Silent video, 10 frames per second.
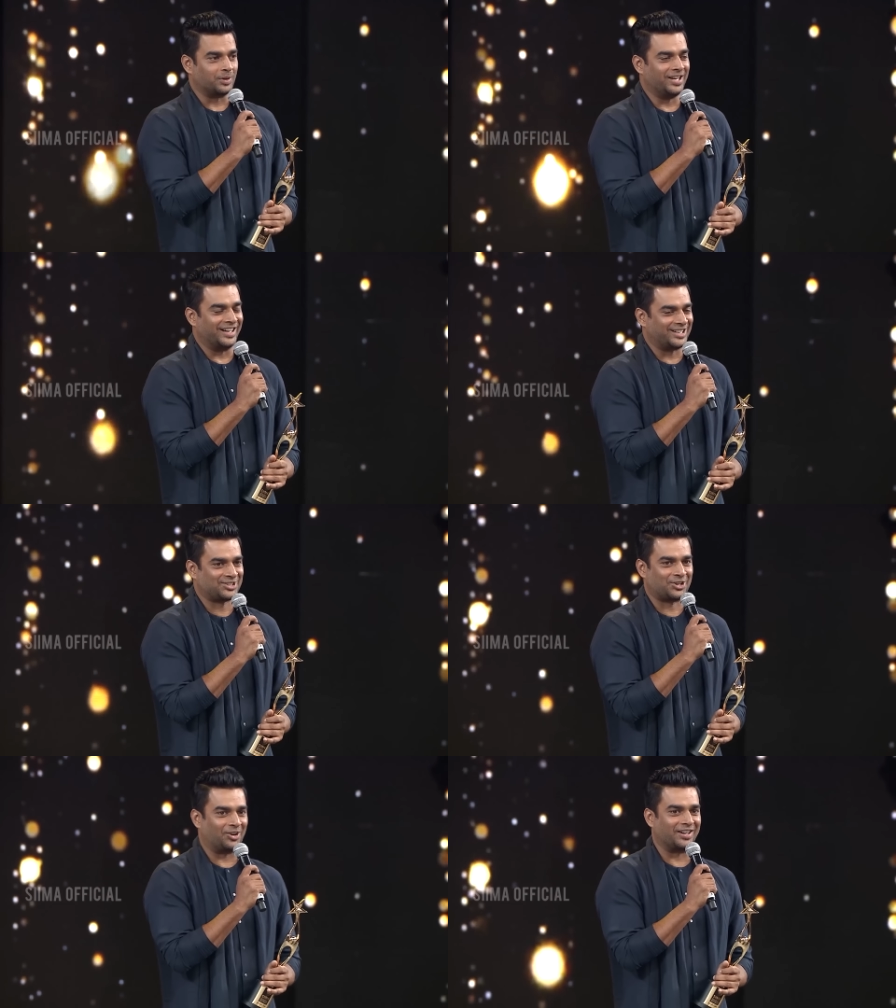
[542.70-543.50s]
been an
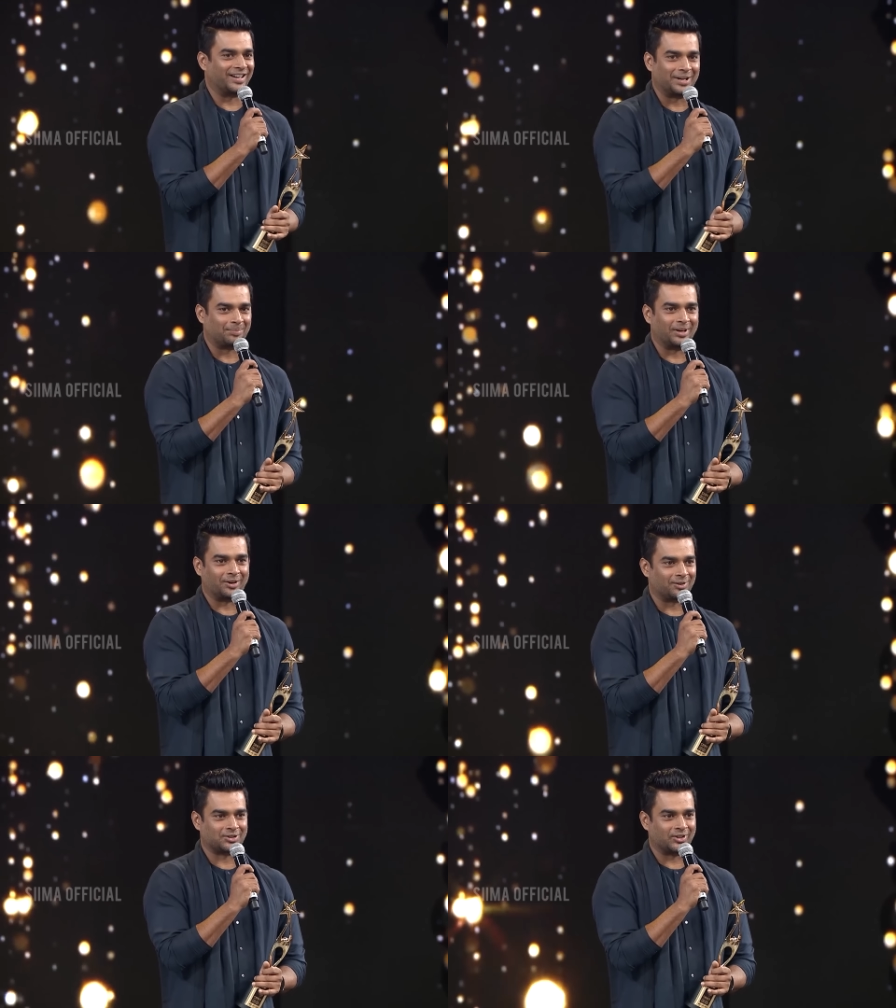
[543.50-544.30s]
extraordinary pillar
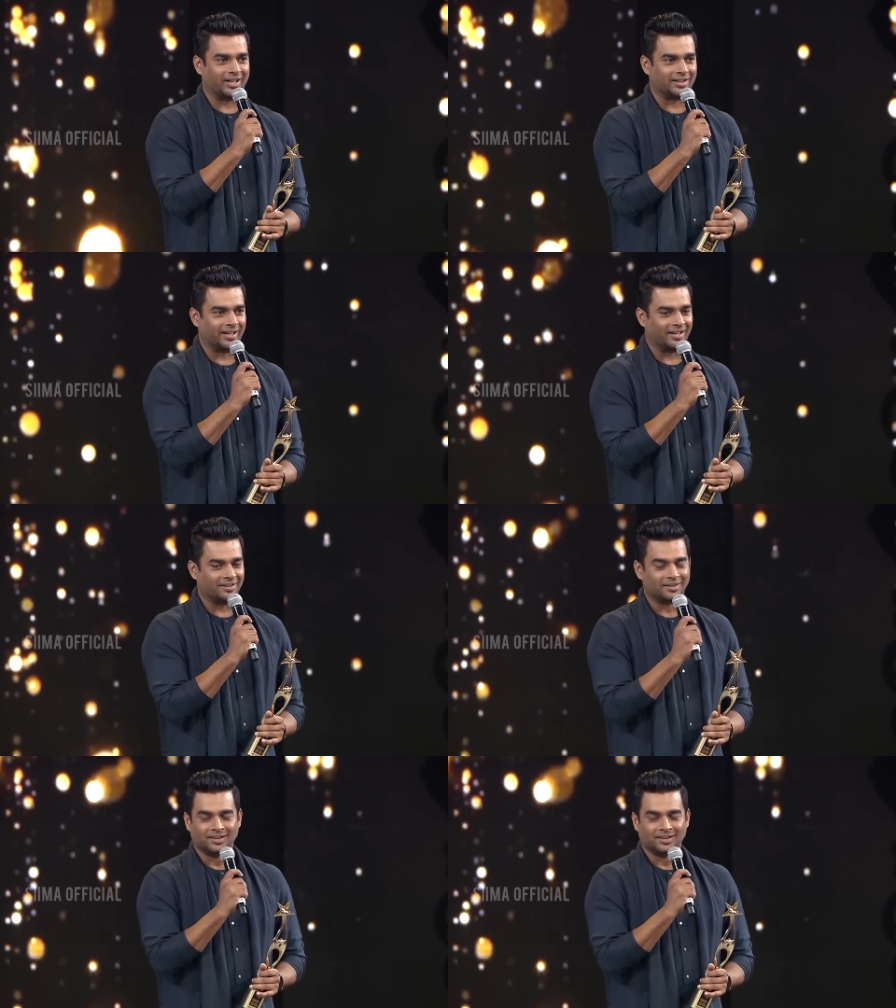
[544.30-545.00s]
of strength and a